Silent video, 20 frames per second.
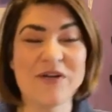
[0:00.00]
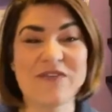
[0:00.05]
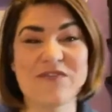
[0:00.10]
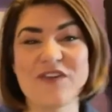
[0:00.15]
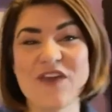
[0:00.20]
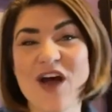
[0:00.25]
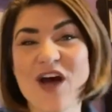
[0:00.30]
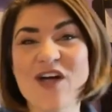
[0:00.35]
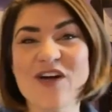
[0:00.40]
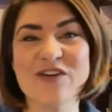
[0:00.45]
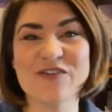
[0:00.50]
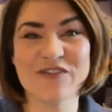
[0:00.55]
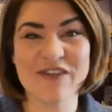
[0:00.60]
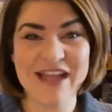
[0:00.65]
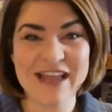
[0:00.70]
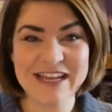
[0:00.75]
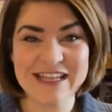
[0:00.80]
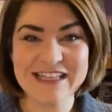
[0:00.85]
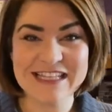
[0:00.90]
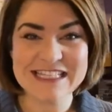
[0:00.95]
well, if y'all are
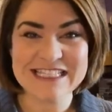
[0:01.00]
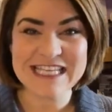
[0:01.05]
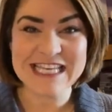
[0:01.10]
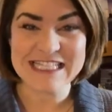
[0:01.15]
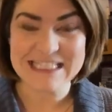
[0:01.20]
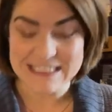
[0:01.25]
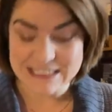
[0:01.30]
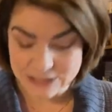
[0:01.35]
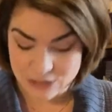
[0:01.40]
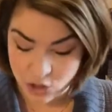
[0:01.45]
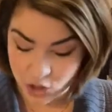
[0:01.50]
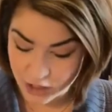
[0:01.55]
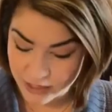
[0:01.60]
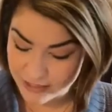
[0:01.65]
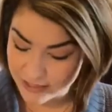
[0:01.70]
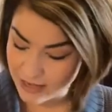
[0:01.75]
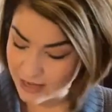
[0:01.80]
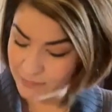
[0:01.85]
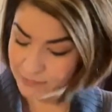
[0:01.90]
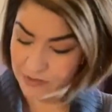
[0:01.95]
ready, let's get
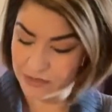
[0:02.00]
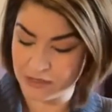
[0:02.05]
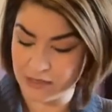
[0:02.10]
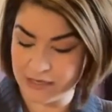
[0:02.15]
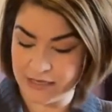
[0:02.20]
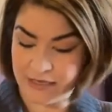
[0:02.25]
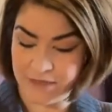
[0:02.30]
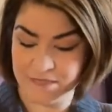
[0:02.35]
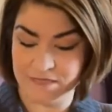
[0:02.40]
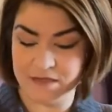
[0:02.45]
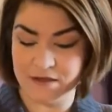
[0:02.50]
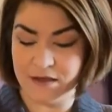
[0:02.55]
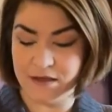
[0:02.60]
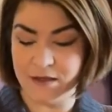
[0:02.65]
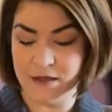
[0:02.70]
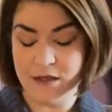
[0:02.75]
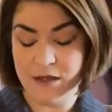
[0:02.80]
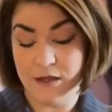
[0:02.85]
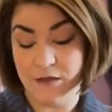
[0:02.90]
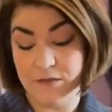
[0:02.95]
started. I'm going to hit the,